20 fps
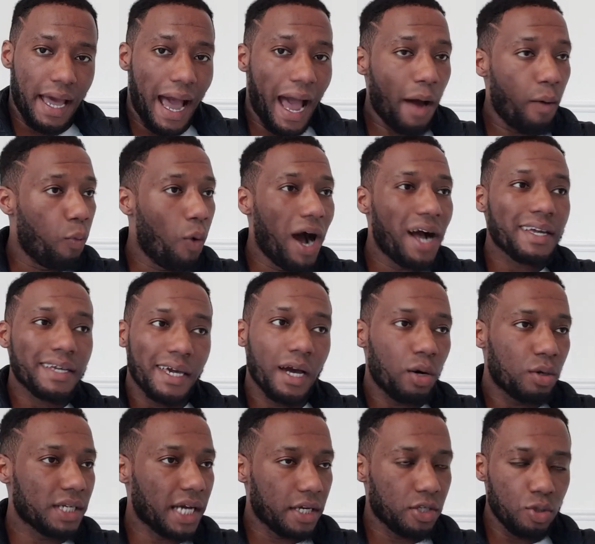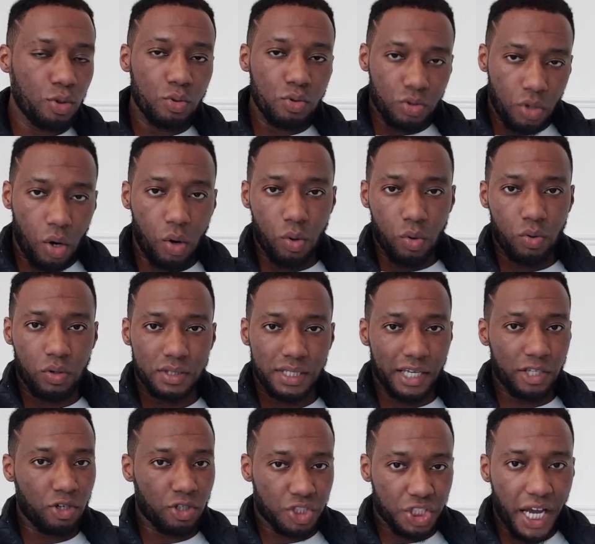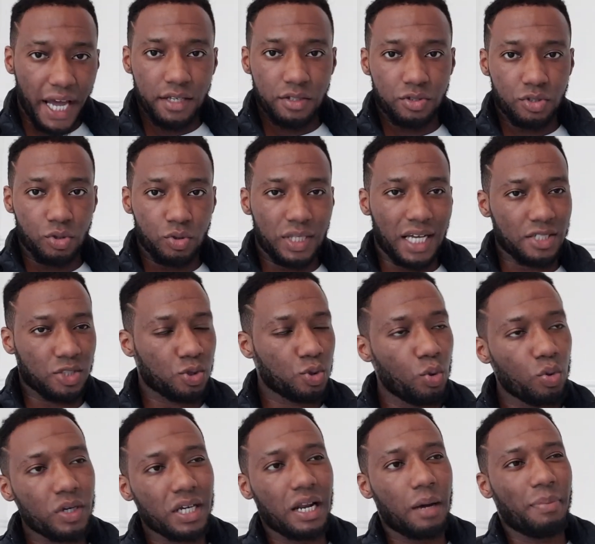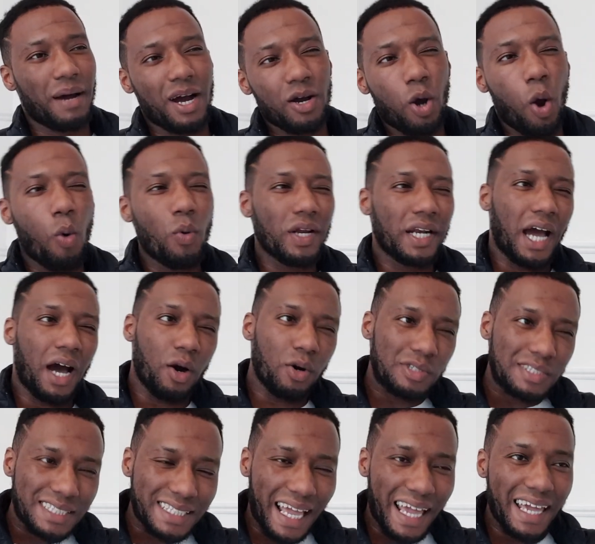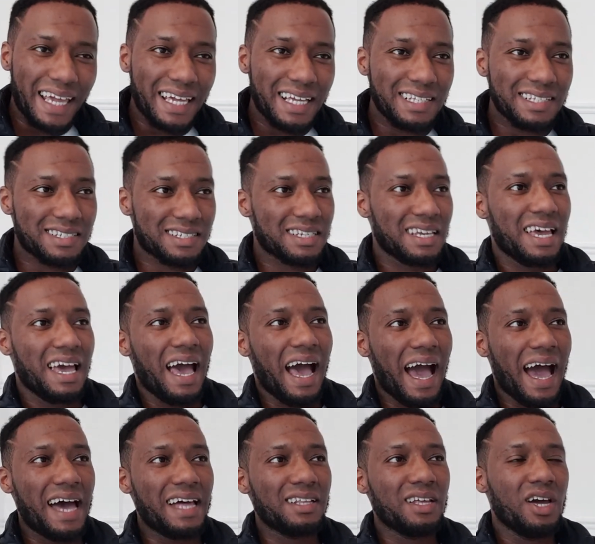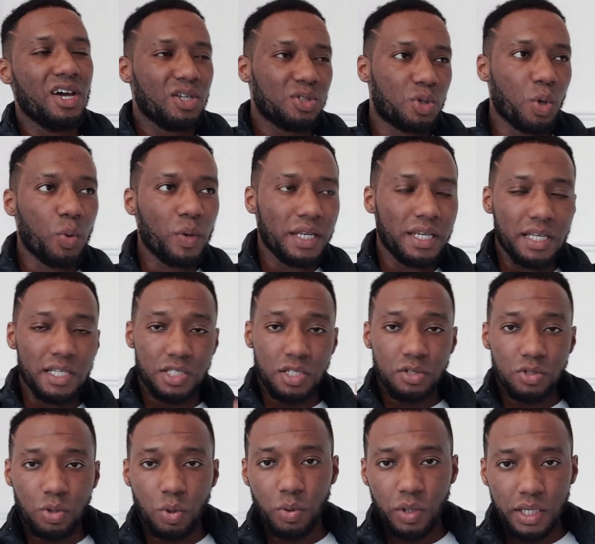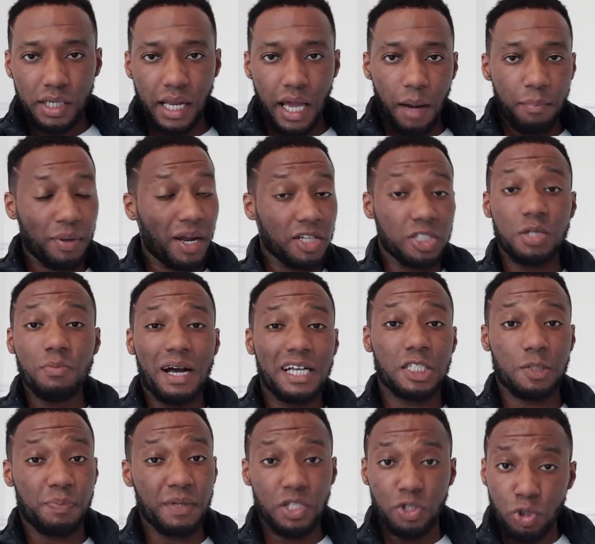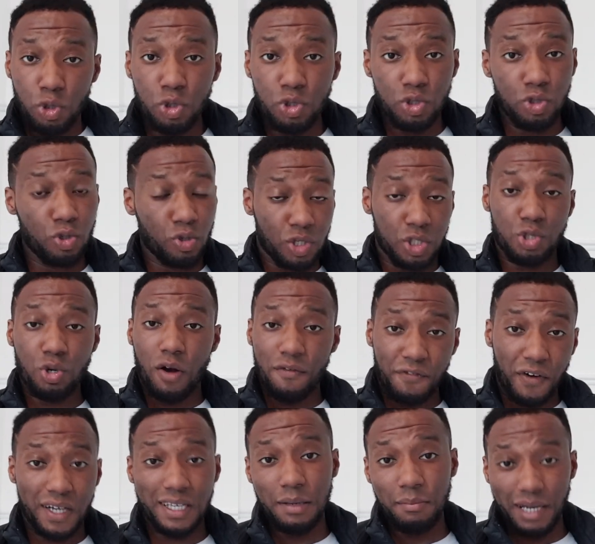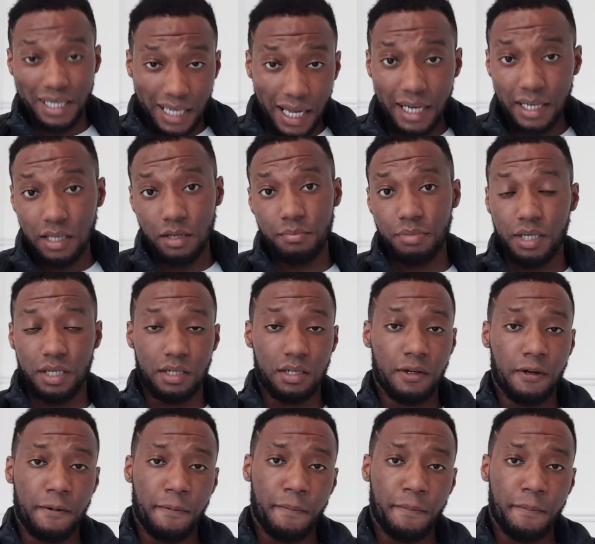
And one girl that you know that you're chatting to that's talking about going out on dates and doing this and doing that. Plus, she might just be using you because you're a fucking mechanic, blood.